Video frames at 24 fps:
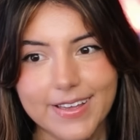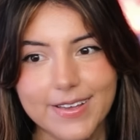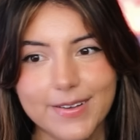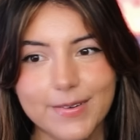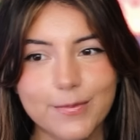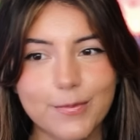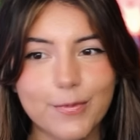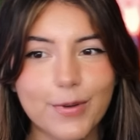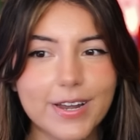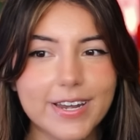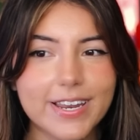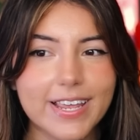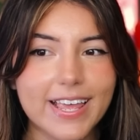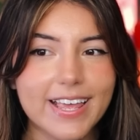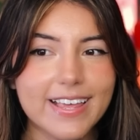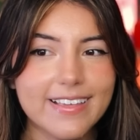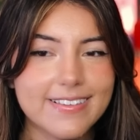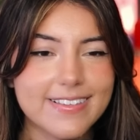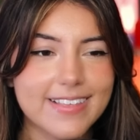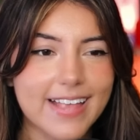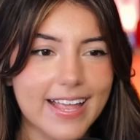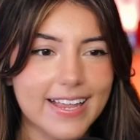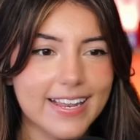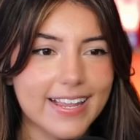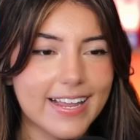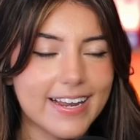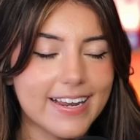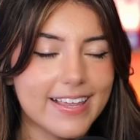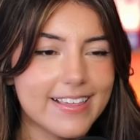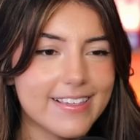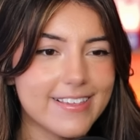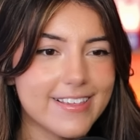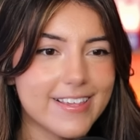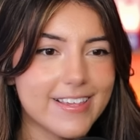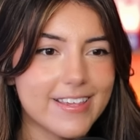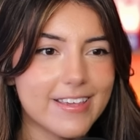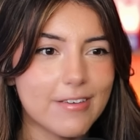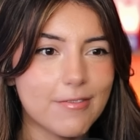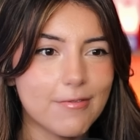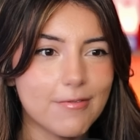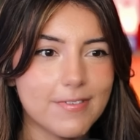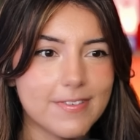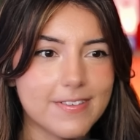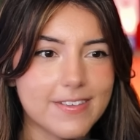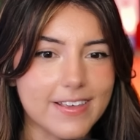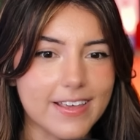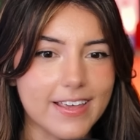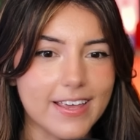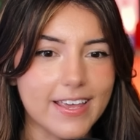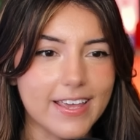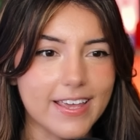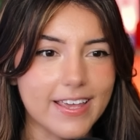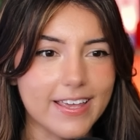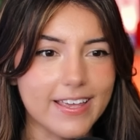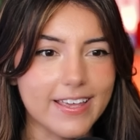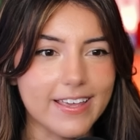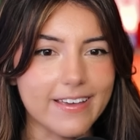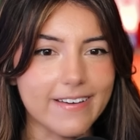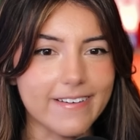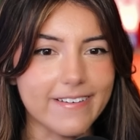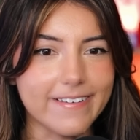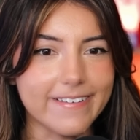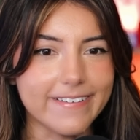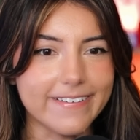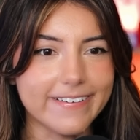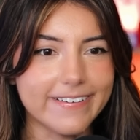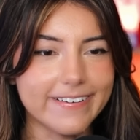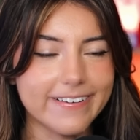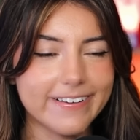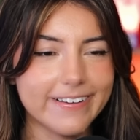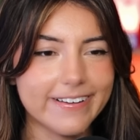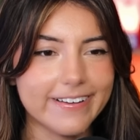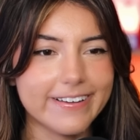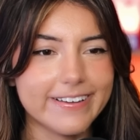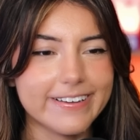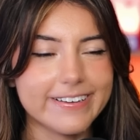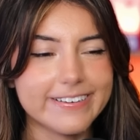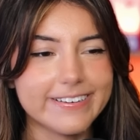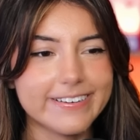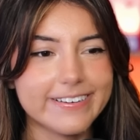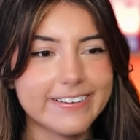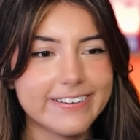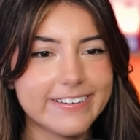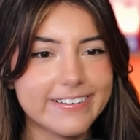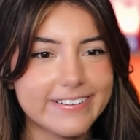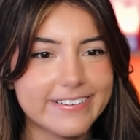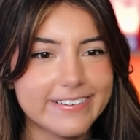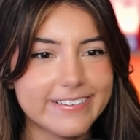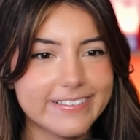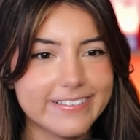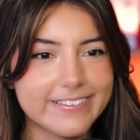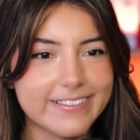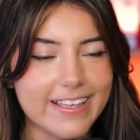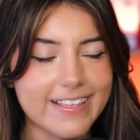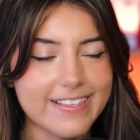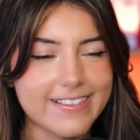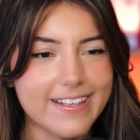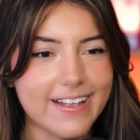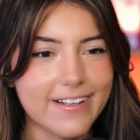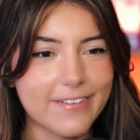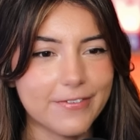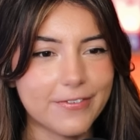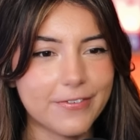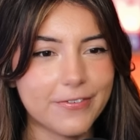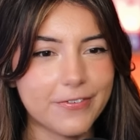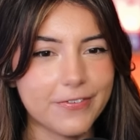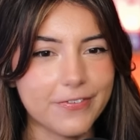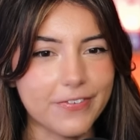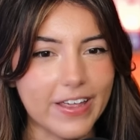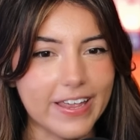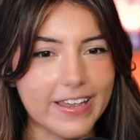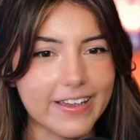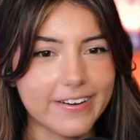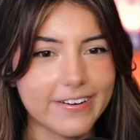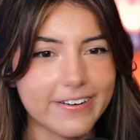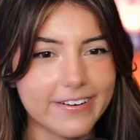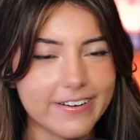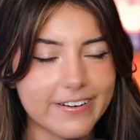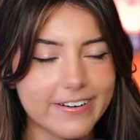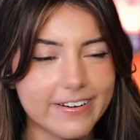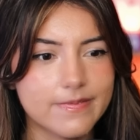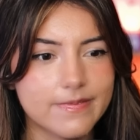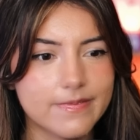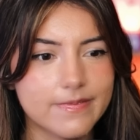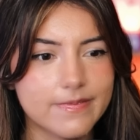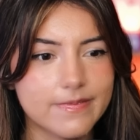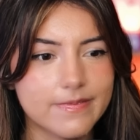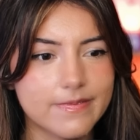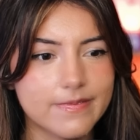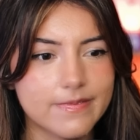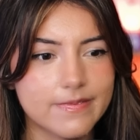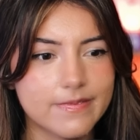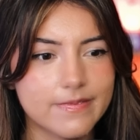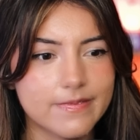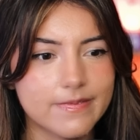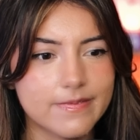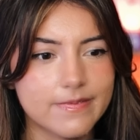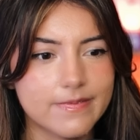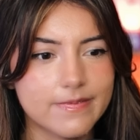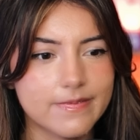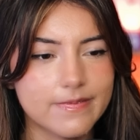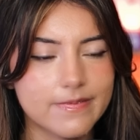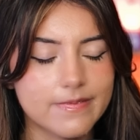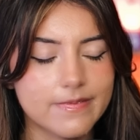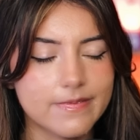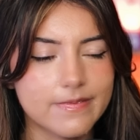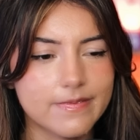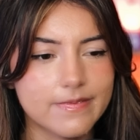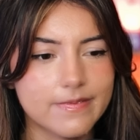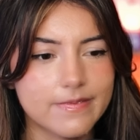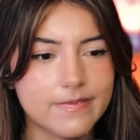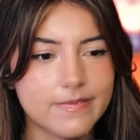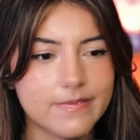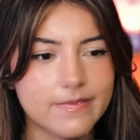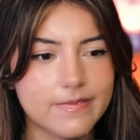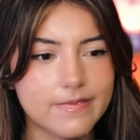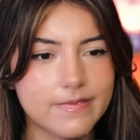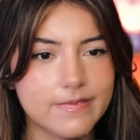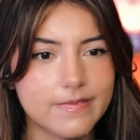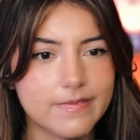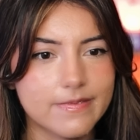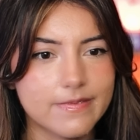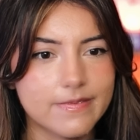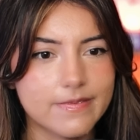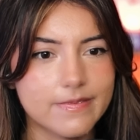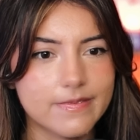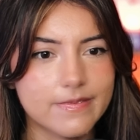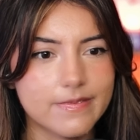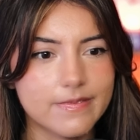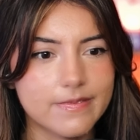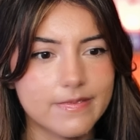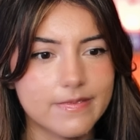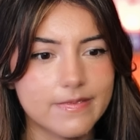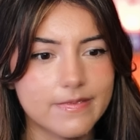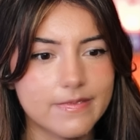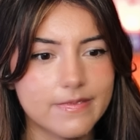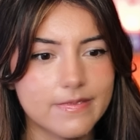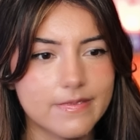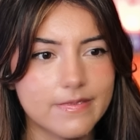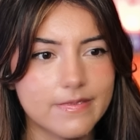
What is that that he's using? Ugh, that's not fair. Coming over you are, uh, right now.